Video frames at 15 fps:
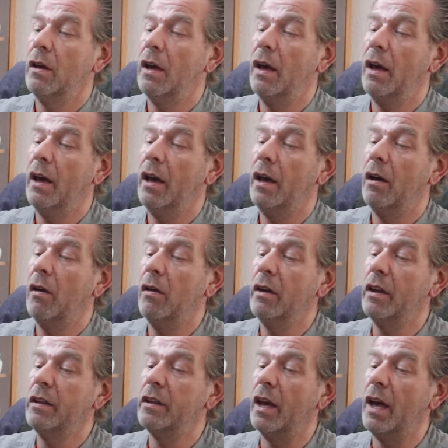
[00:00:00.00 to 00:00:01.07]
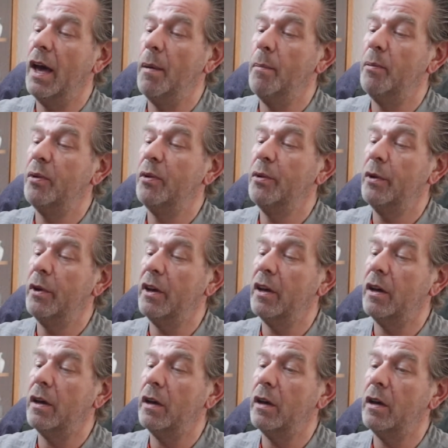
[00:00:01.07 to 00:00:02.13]
100 amp
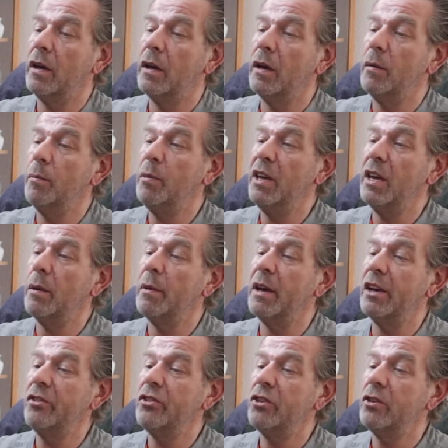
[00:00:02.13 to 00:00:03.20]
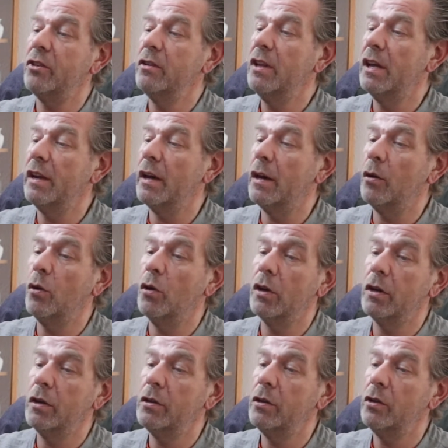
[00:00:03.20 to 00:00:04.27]
BMS that I
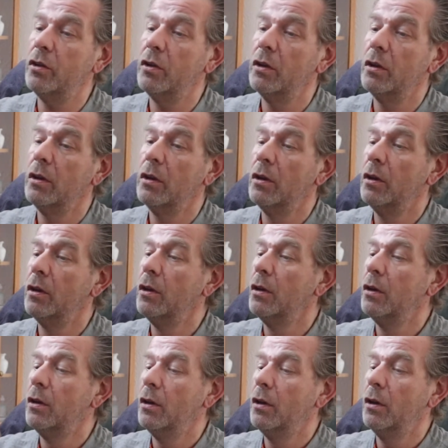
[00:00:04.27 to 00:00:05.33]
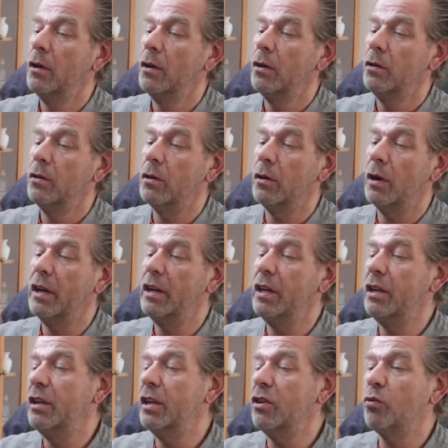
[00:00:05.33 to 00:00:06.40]
ordered. So I
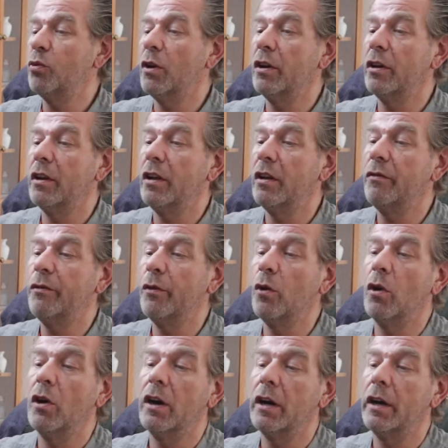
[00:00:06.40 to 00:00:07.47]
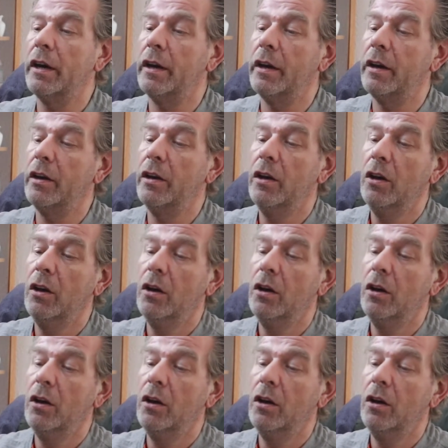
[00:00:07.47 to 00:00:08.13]
need this one for